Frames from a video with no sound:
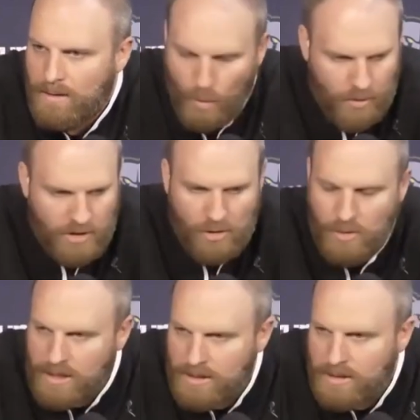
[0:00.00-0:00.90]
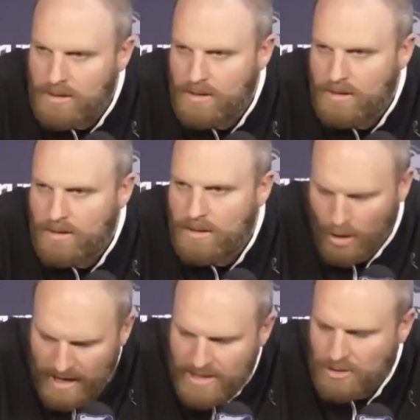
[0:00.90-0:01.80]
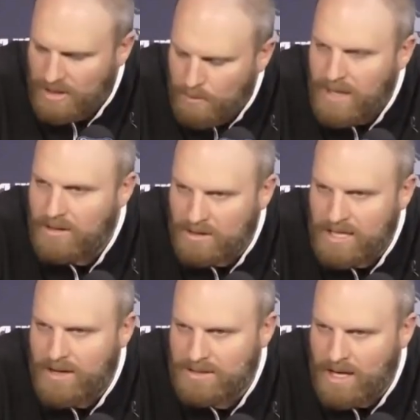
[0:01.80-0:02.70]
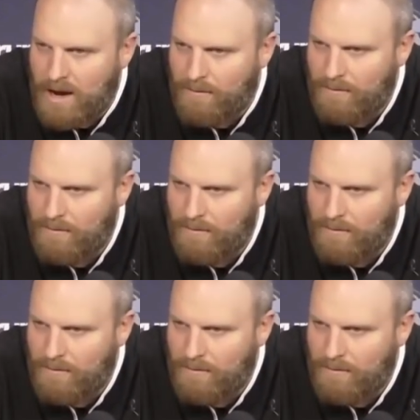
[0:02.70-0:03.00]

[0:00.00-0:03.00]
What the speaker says: What are we doing? Our guys are competing their tails off.